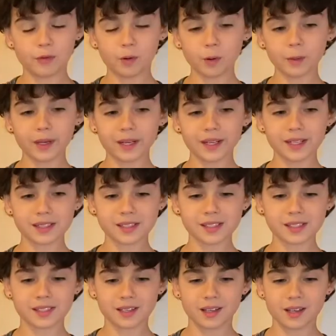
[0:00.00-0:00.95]
we get into
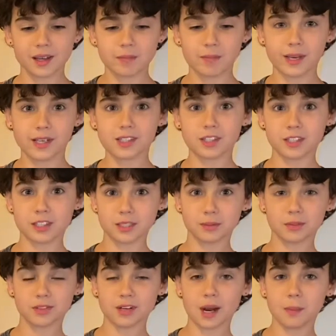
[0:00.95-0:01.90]
this, make sure to
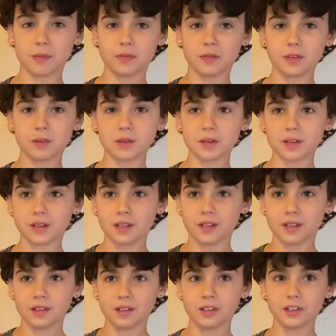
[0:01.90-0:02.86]
subscribe if you're,
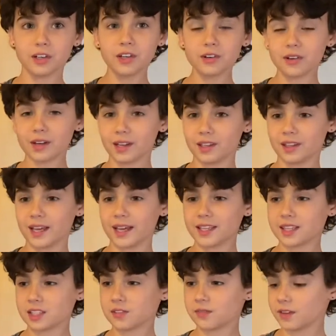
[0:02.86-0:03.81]
you're new and like
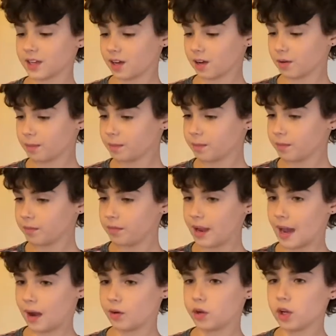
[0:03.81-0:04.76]
this video. Now,
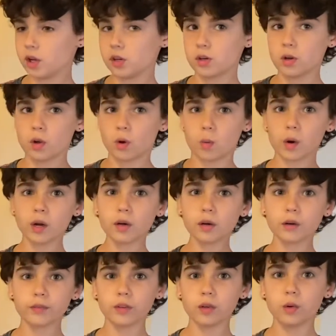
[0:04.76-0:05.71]
we're going to
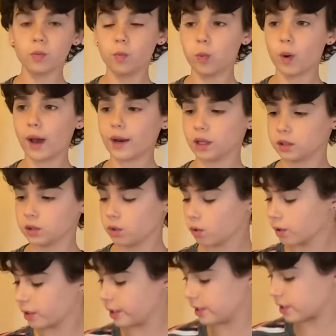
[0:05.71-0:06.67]
review what a
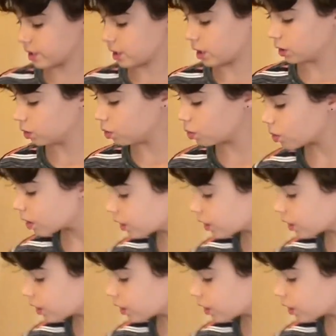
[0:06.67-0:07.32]
lure is. A lure